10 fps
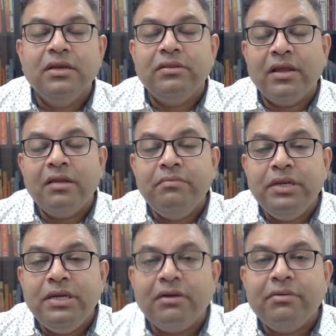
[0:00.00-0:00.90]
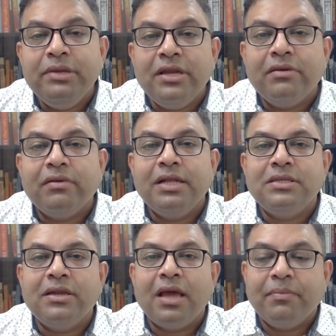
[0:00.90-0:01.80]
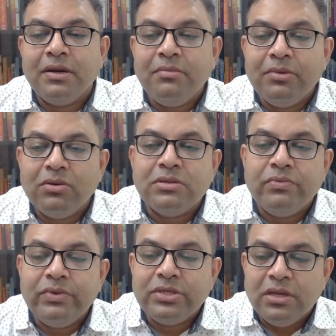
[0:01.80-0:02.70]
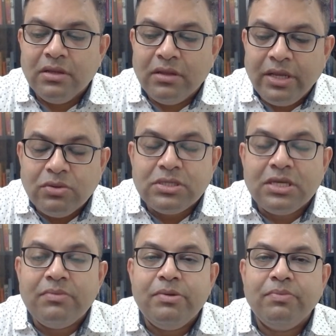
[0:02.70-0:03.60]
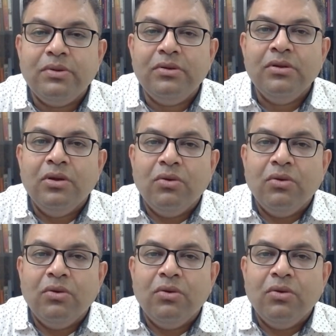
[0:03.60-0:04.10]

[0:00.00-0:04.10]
There are media trials that happen, and because of which innocent people